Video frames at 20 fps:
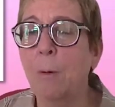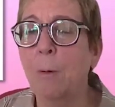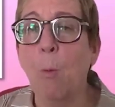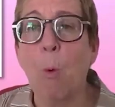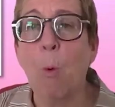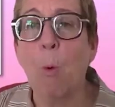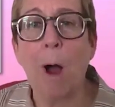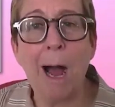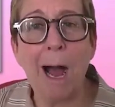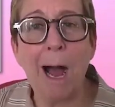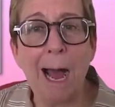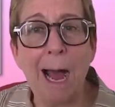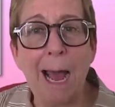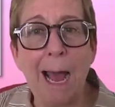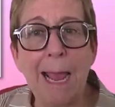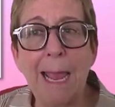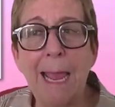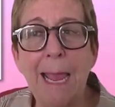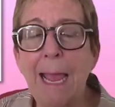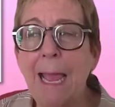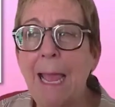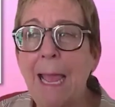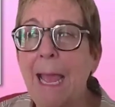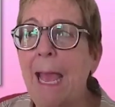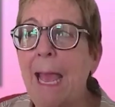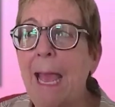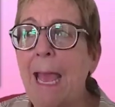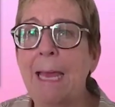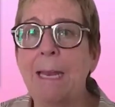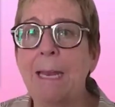why,
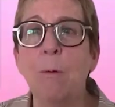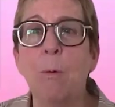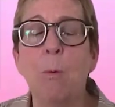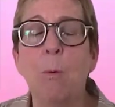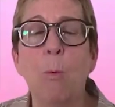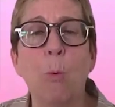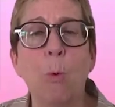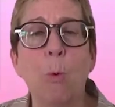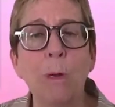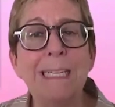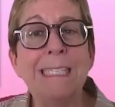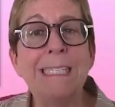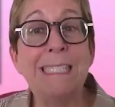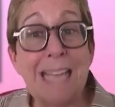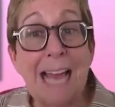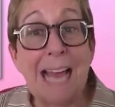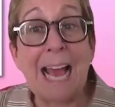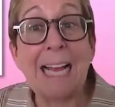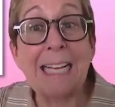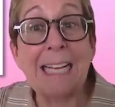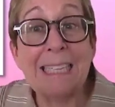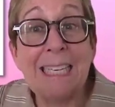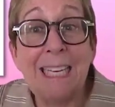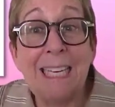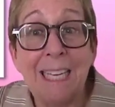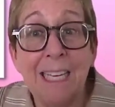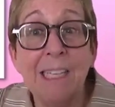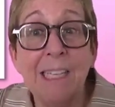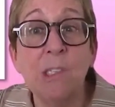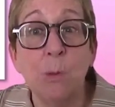and what
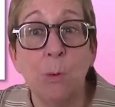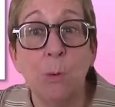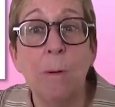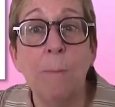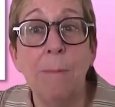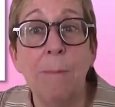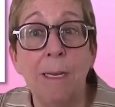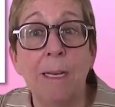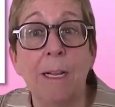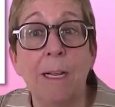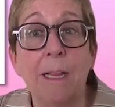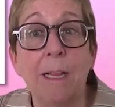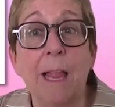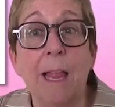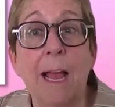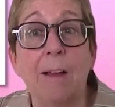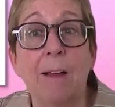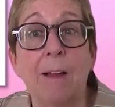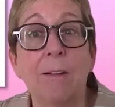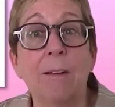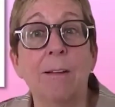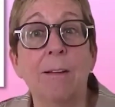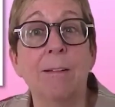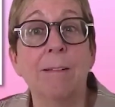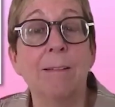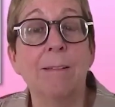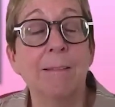exactly is Women in Cloud?